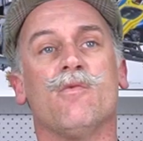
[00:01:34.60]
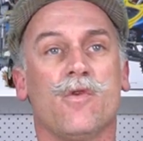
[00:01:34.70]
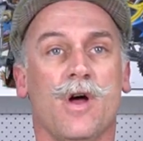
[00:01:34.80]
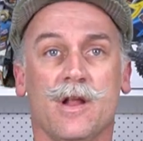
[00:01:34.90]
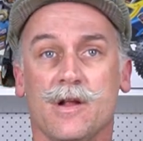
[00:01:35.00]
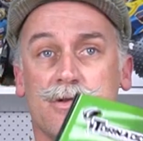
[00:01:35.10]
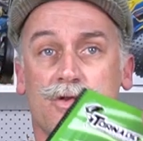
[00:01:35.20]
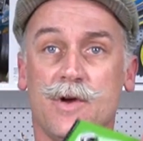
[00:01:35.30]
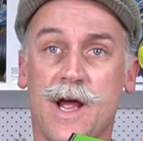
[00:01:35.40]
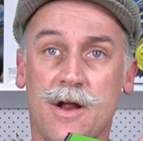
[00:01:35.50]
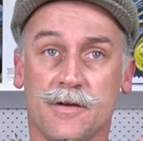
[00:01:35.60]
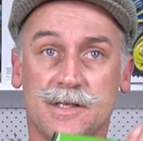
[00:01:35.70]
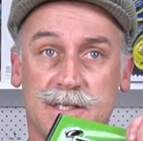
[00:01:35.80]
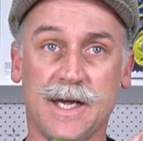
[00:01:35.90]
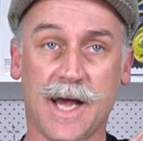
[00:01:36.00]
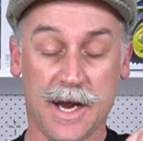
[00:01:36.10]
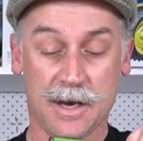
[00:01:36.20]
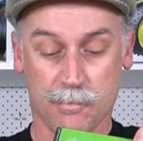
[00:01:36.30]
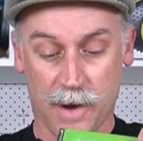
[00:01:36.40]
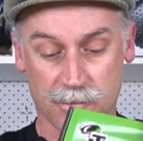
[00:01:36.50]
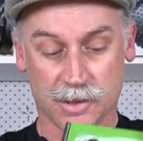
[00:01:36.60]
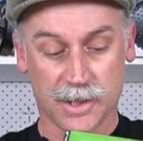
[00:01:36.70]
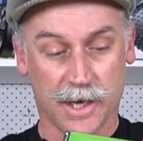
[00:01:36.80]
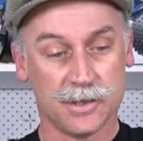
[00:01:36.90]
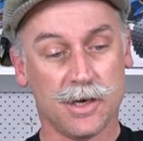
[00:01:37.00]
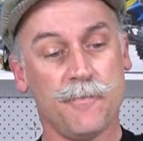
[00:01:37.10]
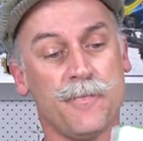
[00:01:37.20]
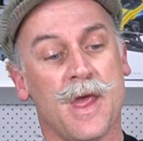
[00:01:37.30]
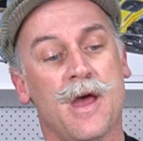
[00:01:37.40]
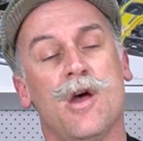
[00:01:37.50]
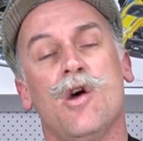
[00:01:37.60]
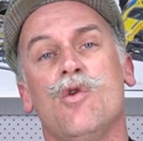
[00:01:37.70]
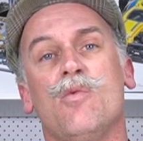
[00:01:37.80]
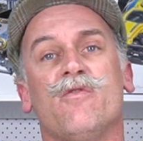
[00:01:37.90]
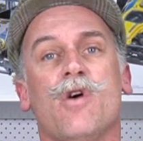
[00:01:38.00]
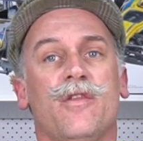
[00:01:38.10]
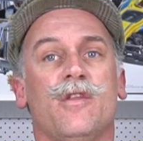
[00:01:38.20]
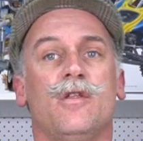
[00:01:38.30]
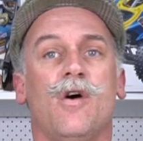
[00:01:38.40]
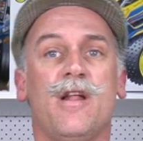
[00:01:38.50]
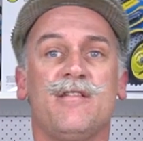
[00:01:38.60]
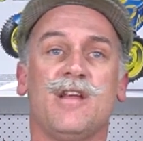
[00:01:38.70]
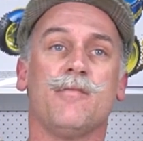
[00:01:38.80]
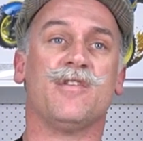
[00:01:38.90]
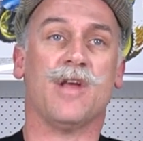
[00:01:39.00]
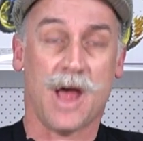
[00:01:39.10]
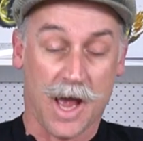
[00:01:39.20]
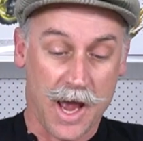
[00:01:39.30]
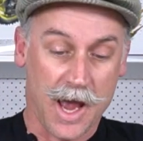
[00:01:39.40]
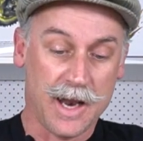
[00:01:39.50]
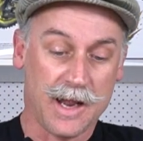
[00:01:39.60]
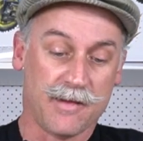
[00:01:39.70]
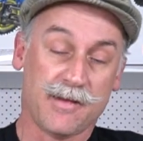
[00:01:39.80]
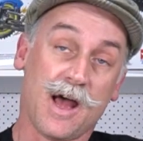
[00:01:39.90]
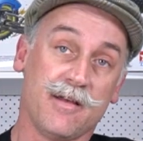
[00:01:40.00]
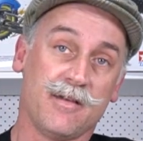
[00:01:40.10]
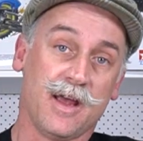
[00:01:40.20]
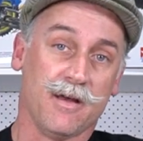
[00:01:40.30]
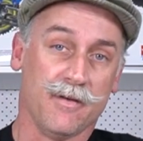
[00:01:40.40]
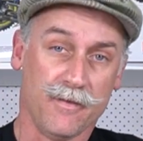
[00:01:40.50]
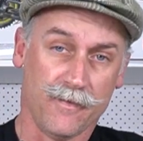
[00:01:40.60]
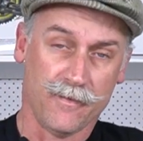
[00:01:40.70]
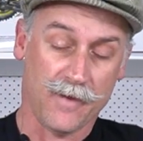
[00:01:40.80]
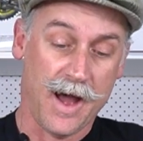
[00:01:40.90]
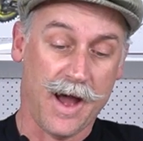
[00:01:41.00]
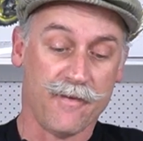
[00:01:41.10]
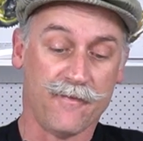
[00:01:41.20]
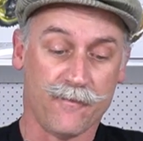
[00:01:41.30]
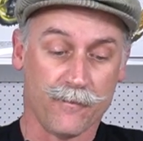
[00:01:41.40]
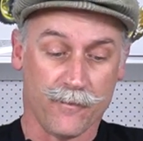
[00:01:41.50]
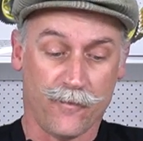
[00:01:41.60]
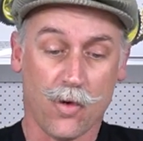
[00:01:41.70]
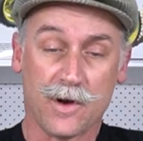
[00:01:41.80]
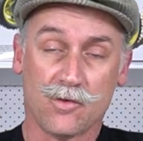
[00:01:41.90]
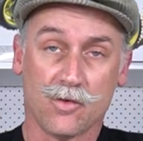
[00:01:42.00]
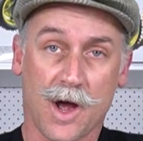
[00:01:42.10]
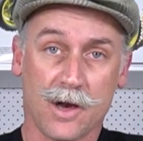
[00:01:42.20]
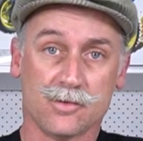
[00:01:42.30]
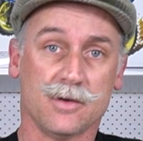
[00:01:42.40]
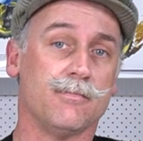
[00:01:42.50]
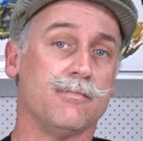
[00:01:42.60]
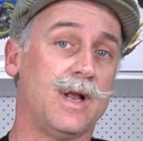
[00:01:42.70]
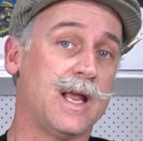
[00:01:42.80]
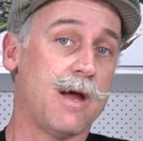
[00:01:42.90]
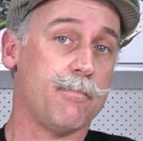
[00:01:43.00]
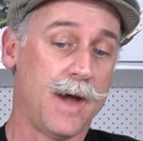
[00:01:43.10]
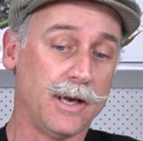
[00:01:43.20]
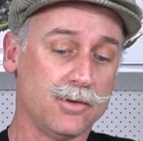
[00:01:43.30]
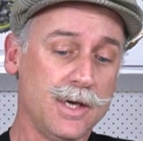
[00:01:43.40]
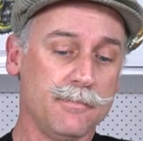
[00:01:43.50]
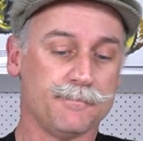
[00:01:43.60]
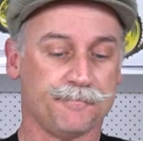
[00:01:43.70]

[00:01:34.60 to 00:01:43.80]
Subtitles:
got the Tornado C80 battery charger, we've got the 9 steps NSRC 4200 milliamp battery.